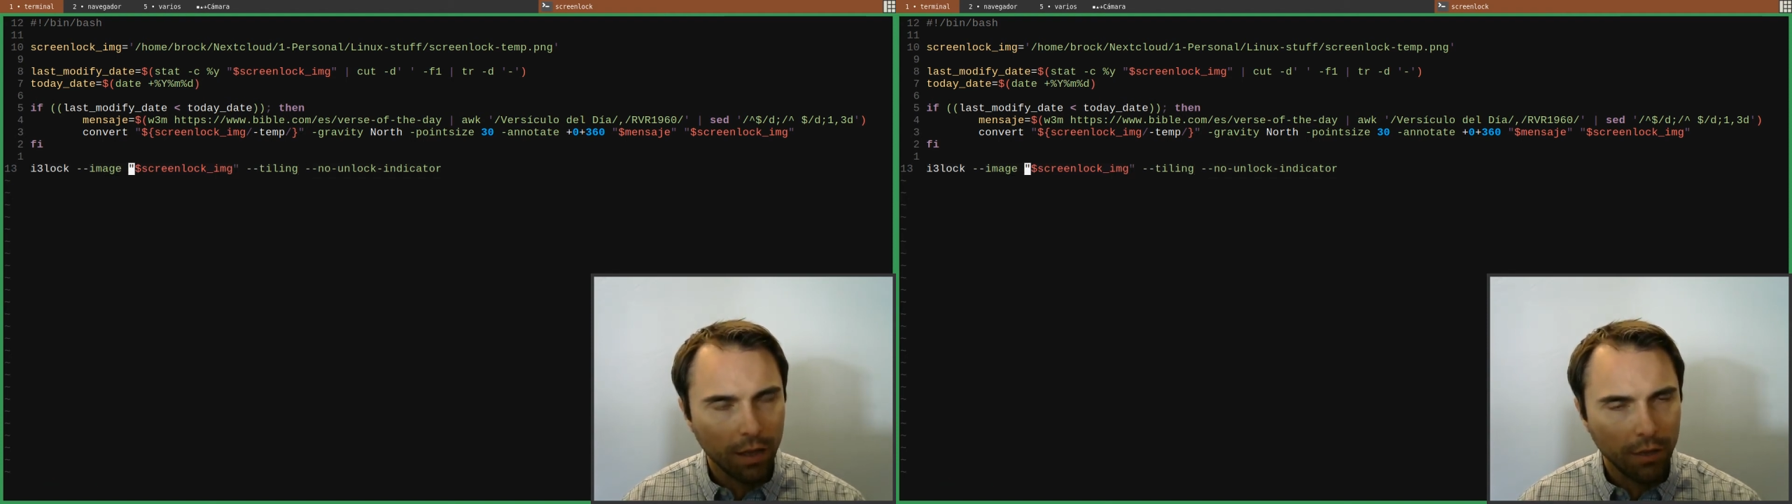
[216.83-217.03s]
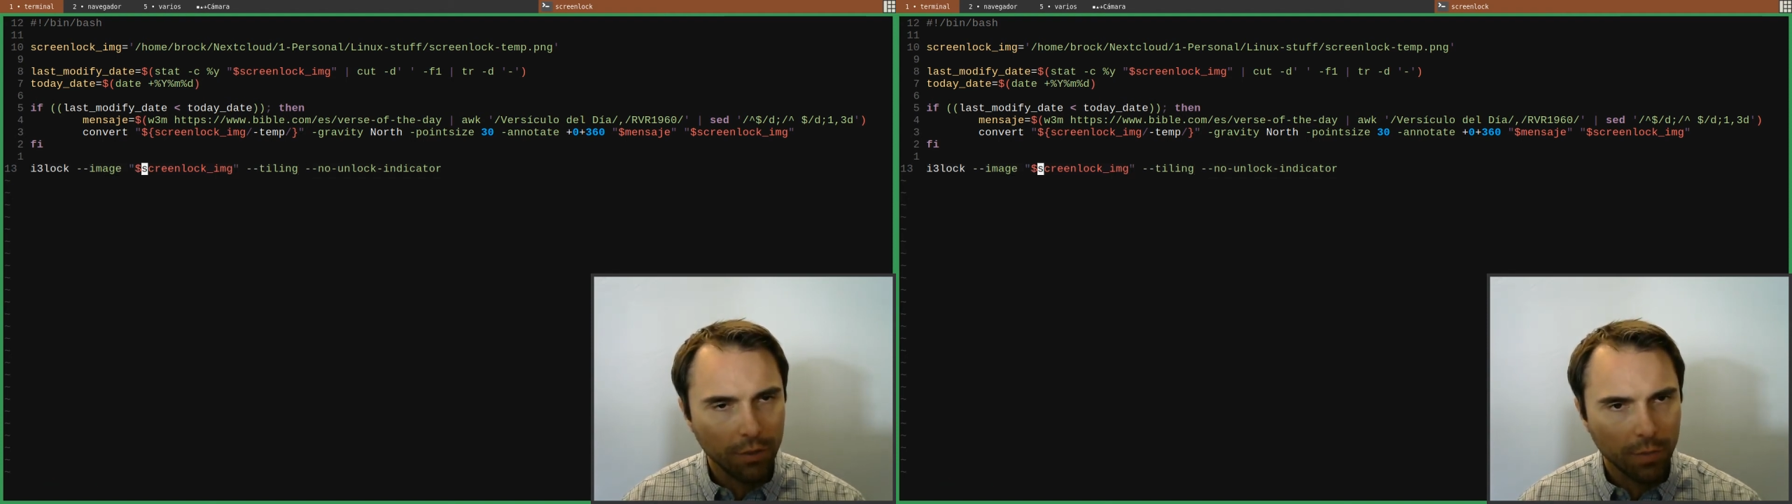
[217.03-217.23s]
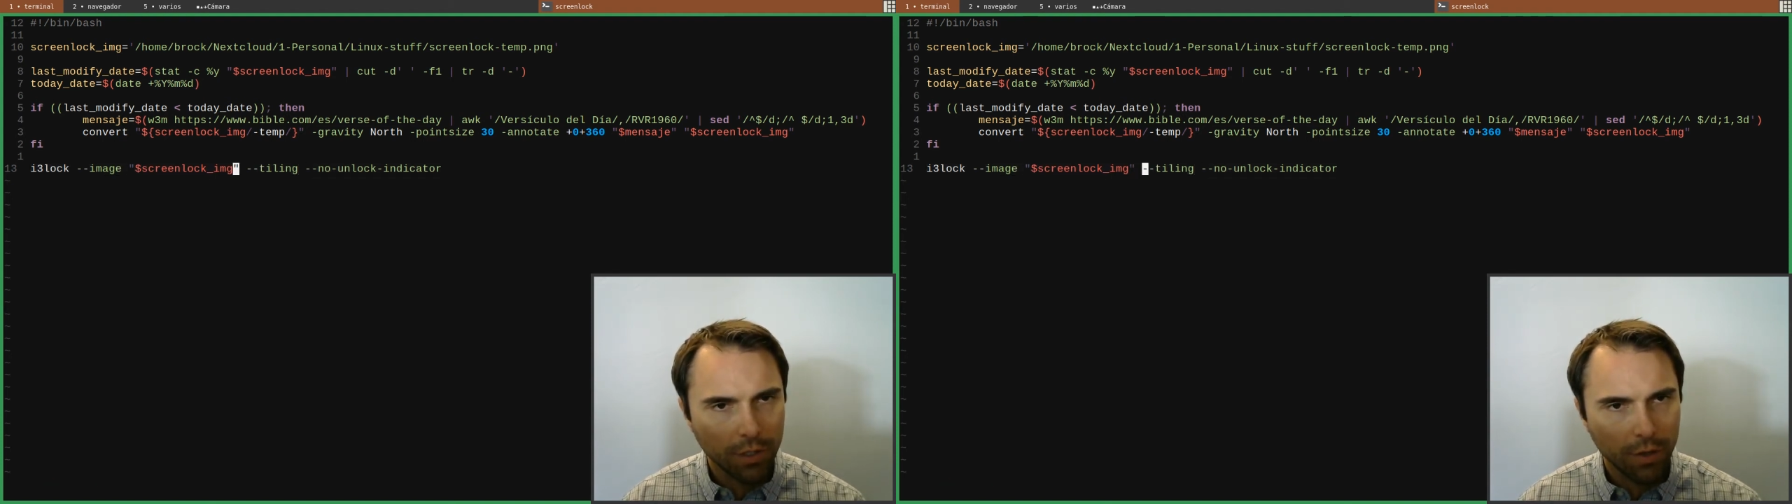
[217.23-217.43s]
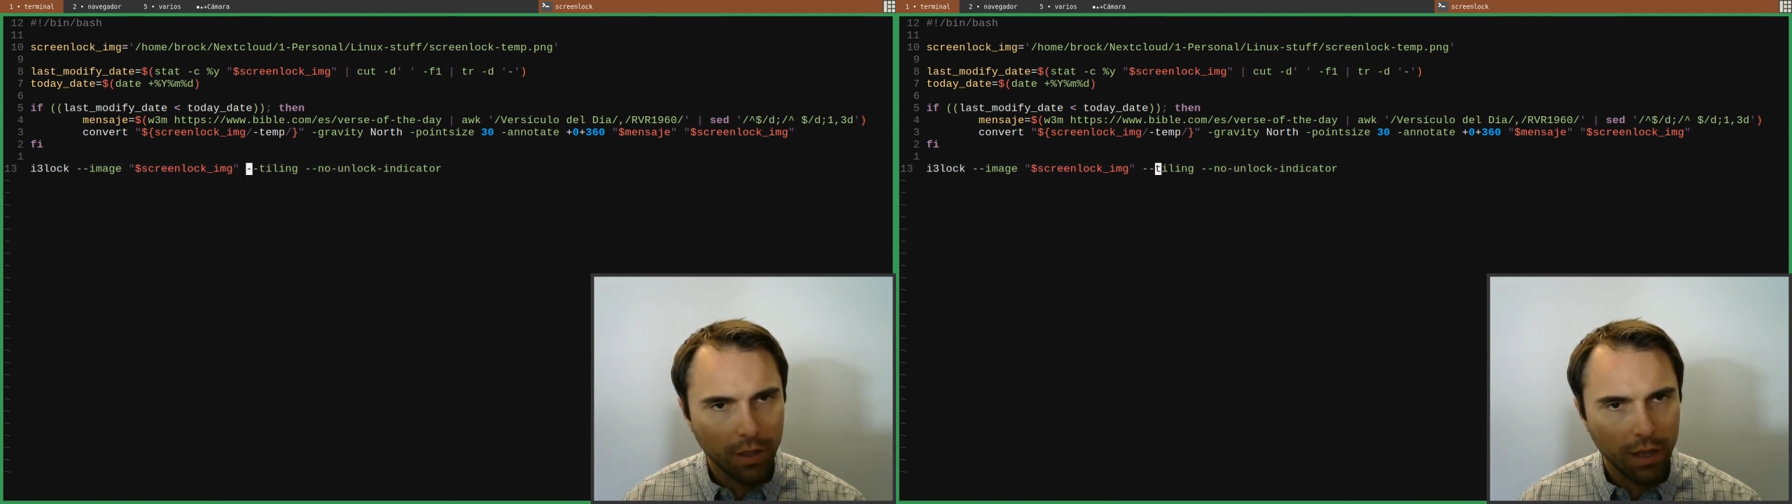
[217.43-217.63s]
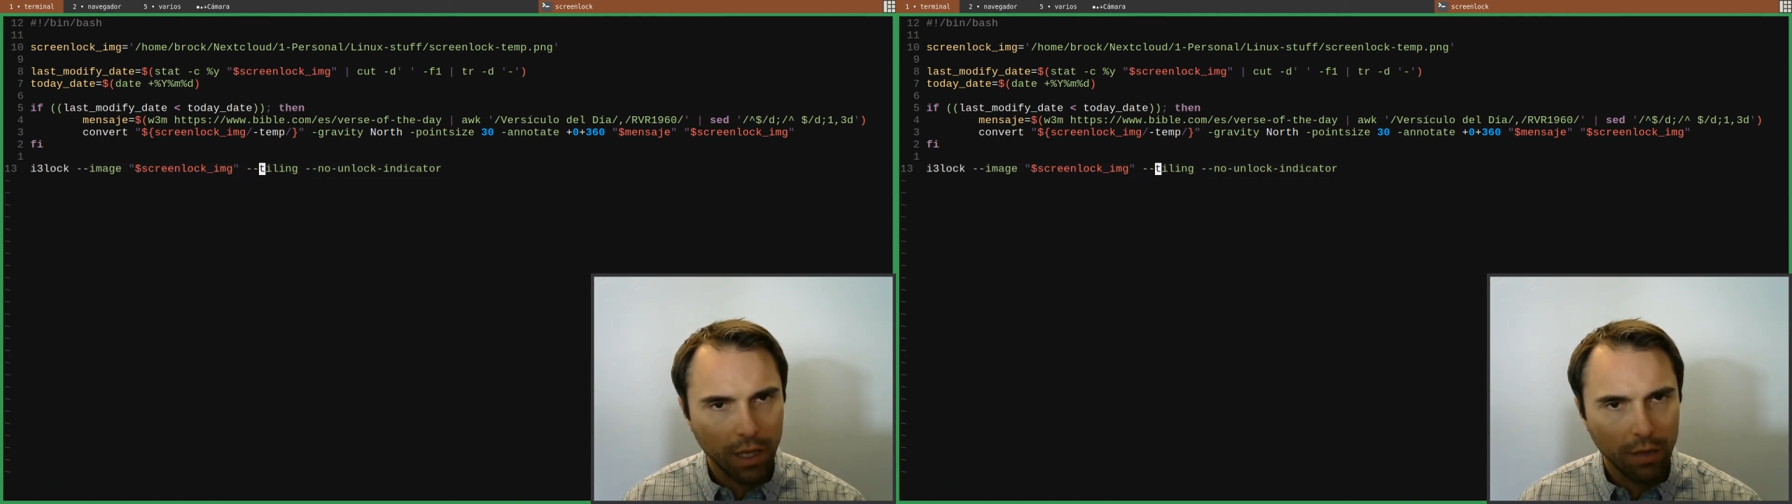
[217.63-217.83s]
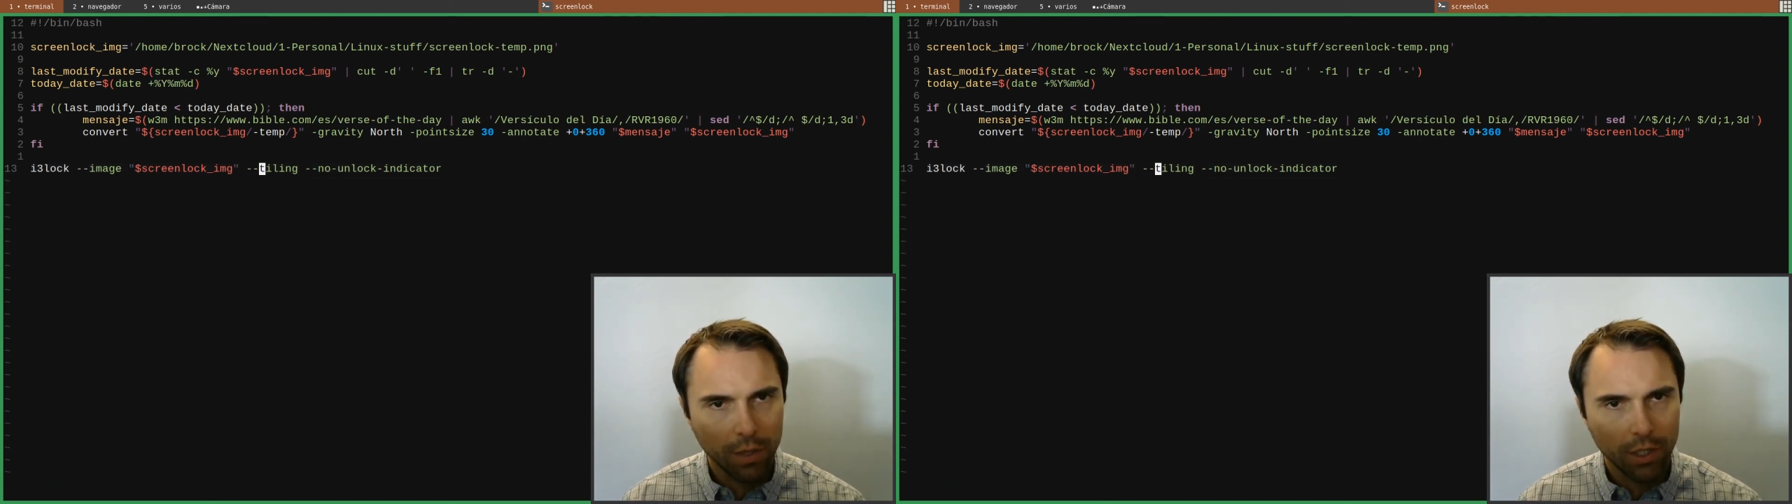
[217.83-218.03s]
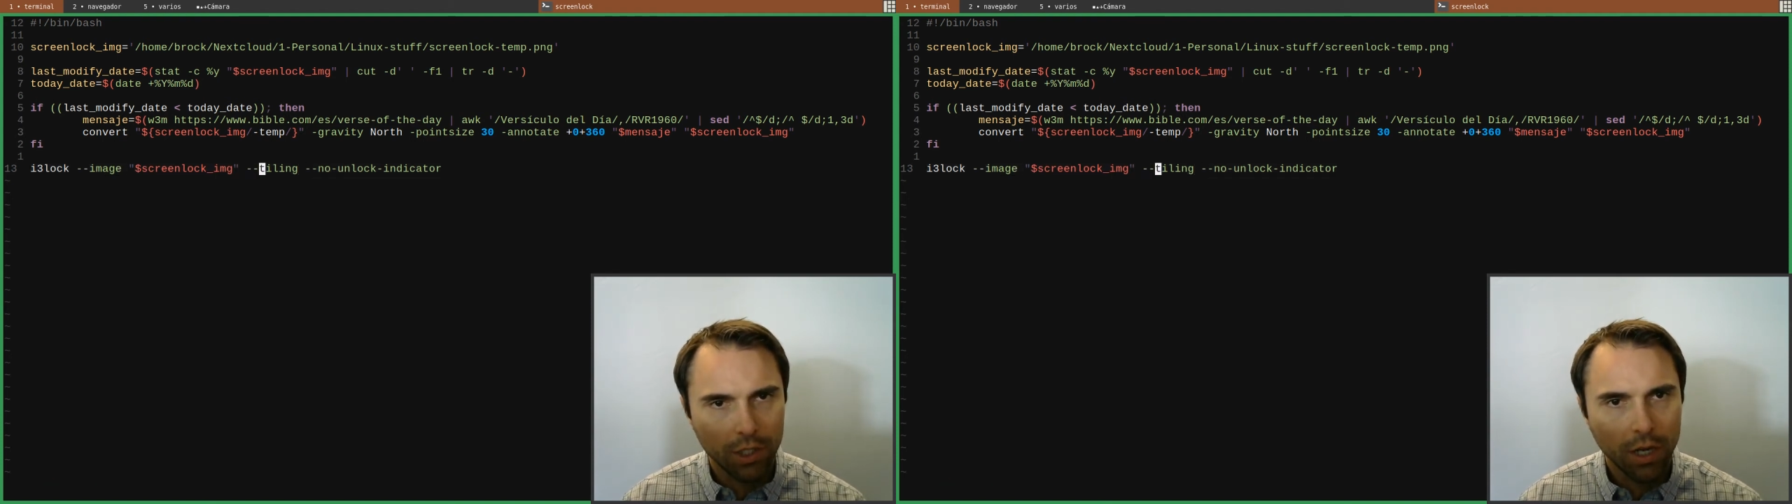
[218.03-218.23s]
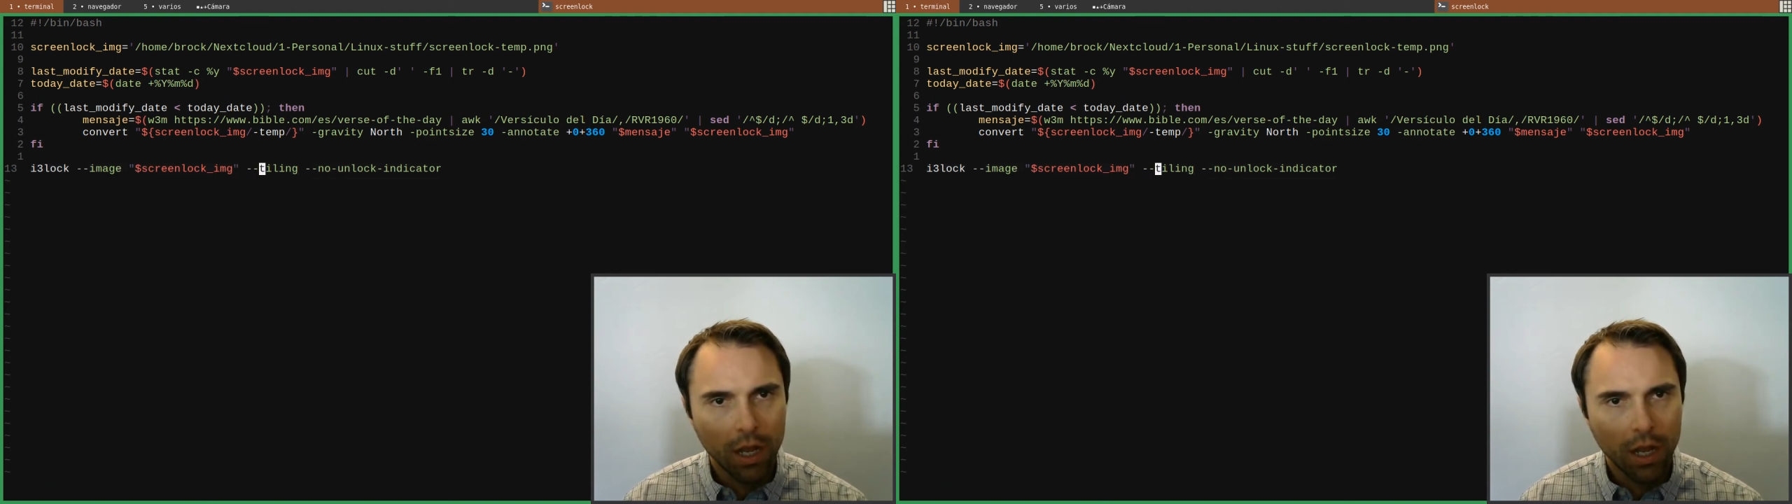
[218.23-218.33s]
I use my Screenlock image.